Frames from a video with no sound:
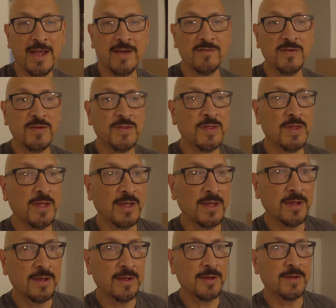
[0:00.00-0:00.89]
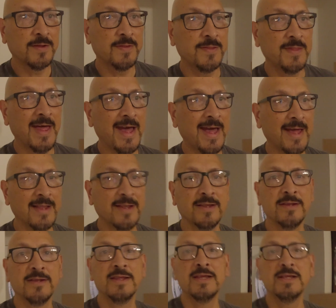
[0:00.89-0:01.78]
everything that
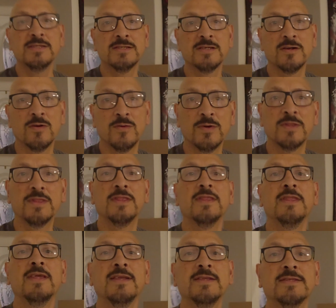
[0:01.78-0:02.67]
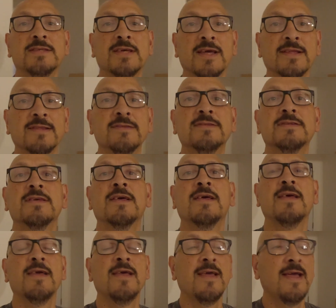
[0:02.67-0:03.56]
needs to go with the tent
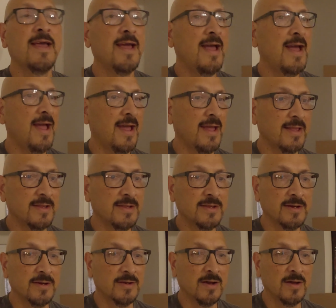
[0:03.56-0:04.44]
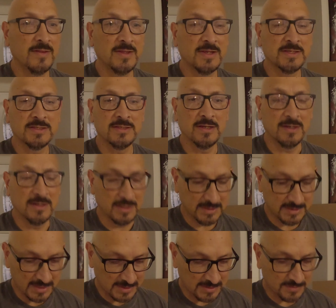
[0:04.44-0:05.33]
and all the
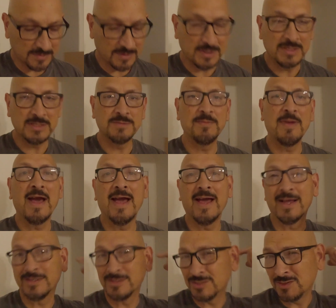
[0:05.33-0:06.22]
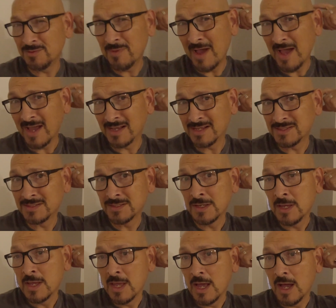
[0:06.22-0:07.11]
accessories, bags, shoe bags,
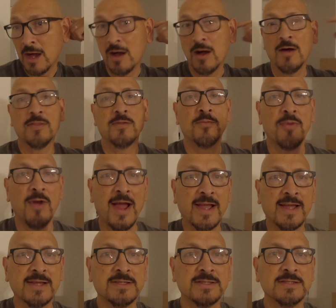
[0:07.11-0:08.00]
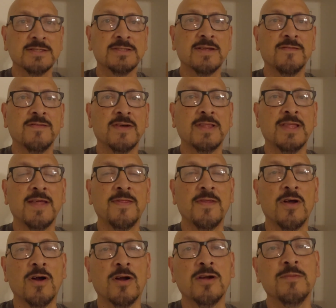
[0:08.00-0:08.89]
all the brackets and stuff like that,
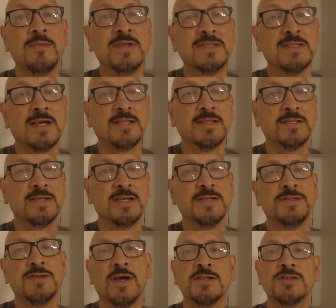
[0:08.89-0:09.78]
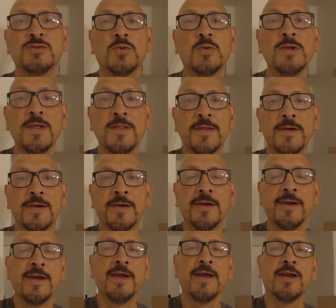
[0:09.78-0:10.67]
they all come inside the tent. So I just went in there,
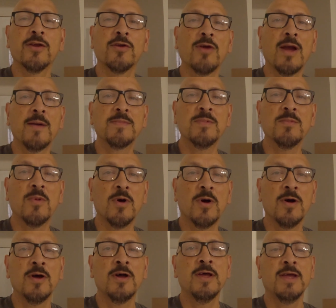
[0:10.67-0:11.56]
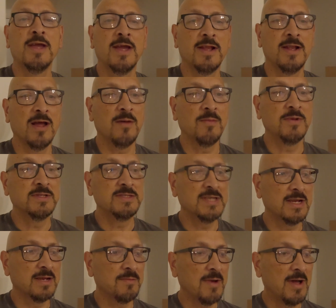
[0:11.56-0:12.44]
grabbed them all, and now I'm going to
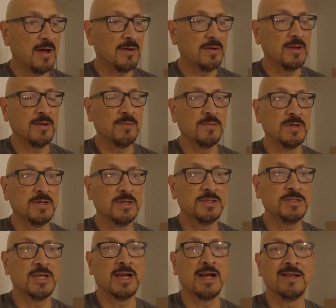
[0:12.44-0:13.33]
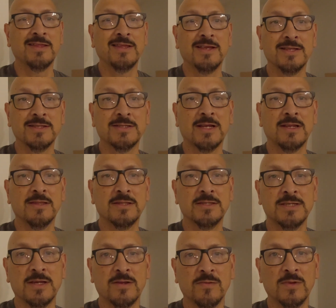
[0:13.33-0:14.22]
take them out and I'm going to check out the inside of
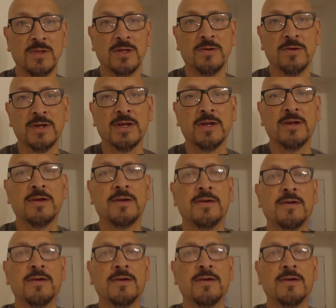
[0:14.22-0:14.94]
the tent really quick.